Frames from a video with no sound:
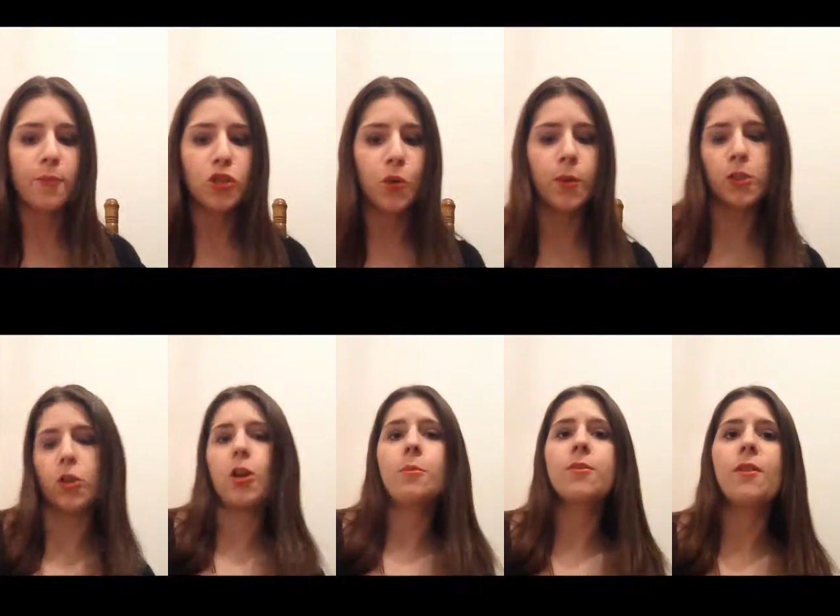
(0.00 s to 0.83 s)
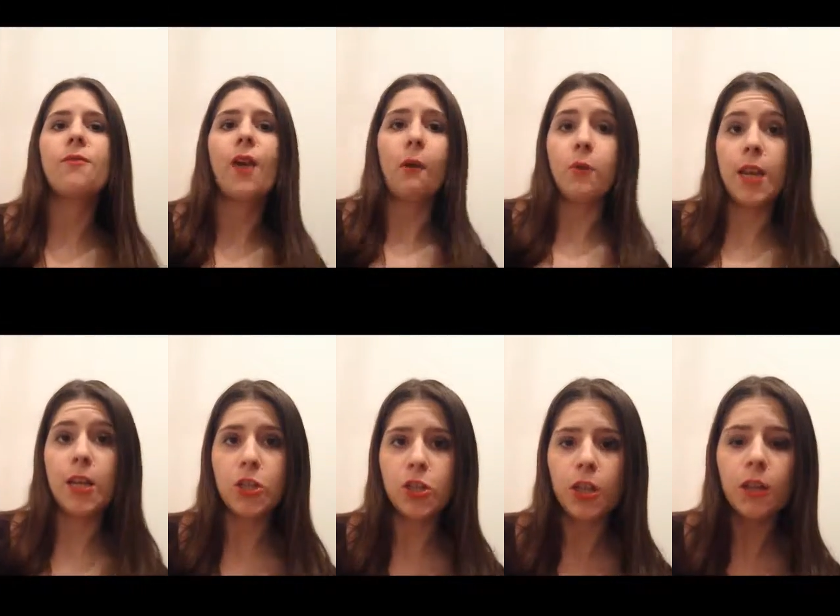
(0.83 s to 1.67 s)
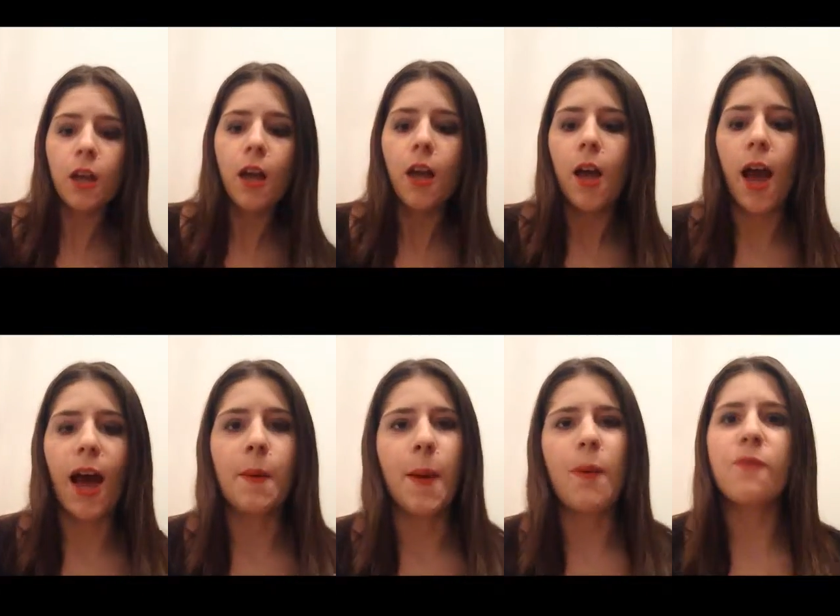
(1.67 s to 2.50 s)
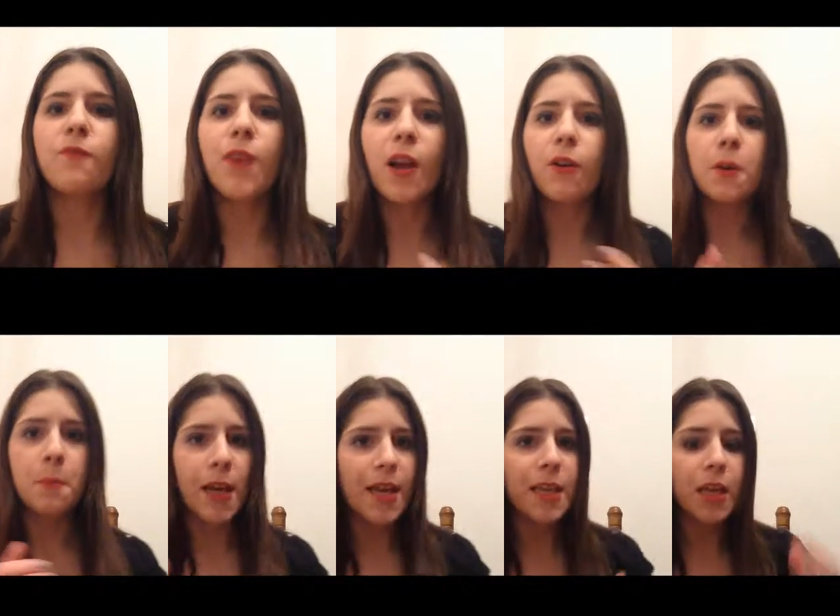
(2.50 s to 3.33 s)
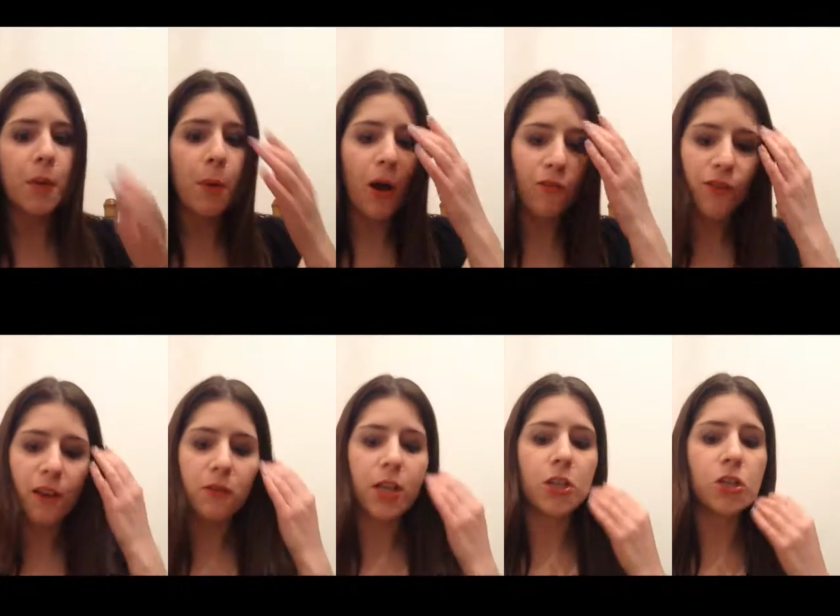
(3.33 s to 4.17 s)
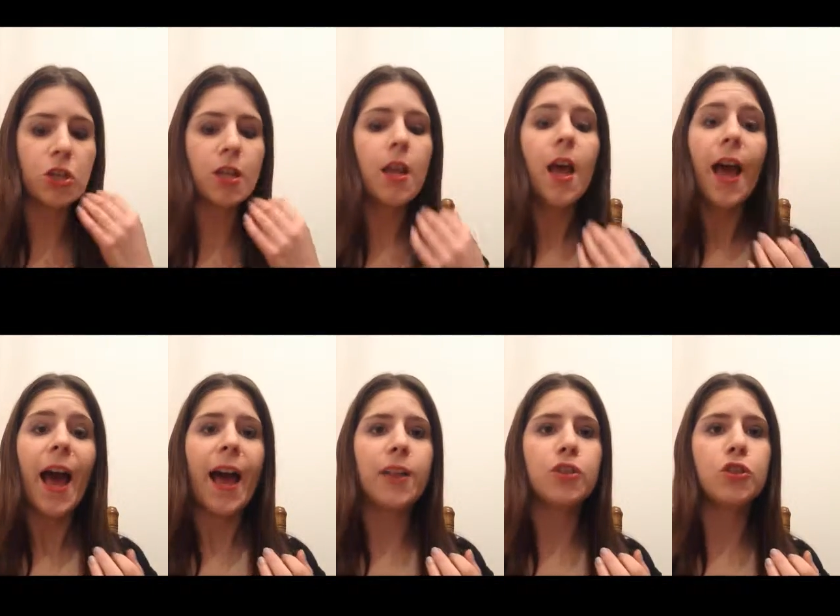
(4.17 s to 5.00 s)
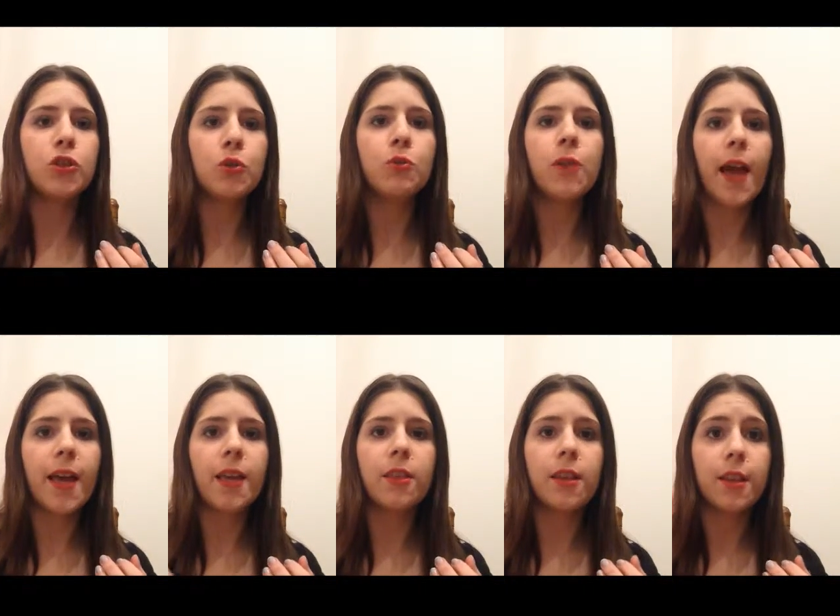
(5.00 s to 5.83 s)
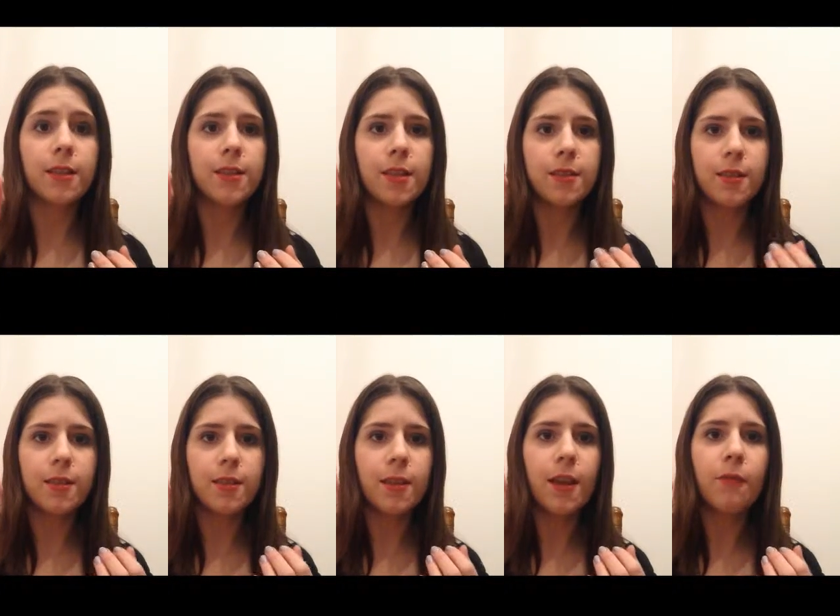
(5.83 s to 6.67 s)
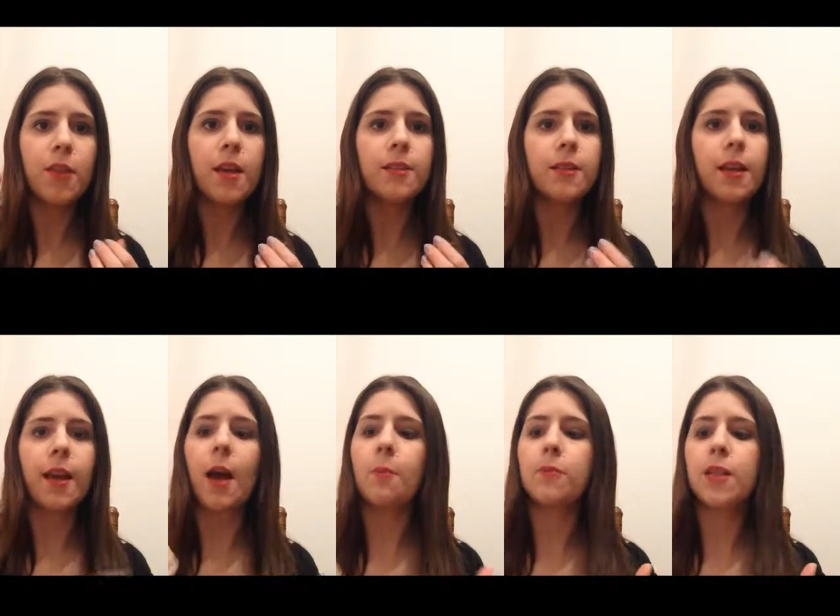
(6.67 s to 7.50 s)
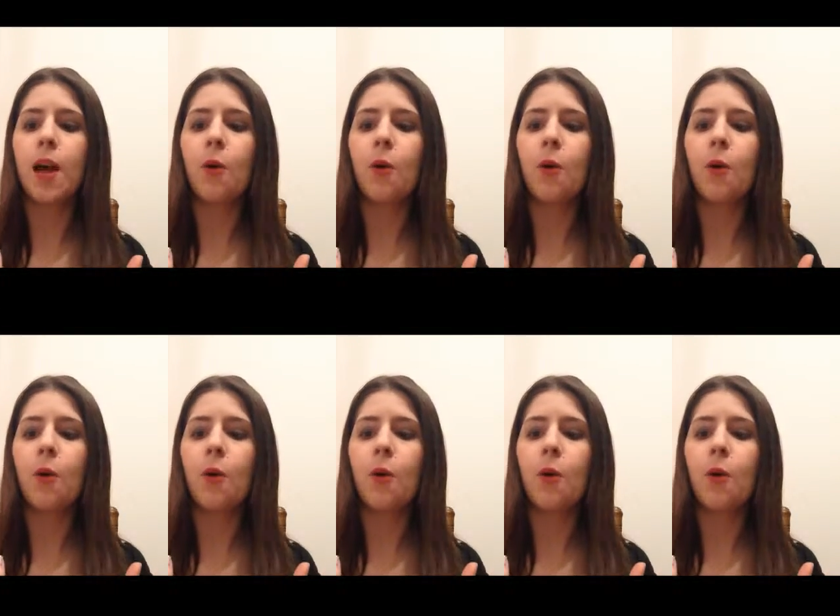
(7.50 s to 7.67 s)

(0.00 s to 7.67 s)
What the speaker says: So in terms of foundation, I'm very picky about foundation. I do like the consistency of this. It comes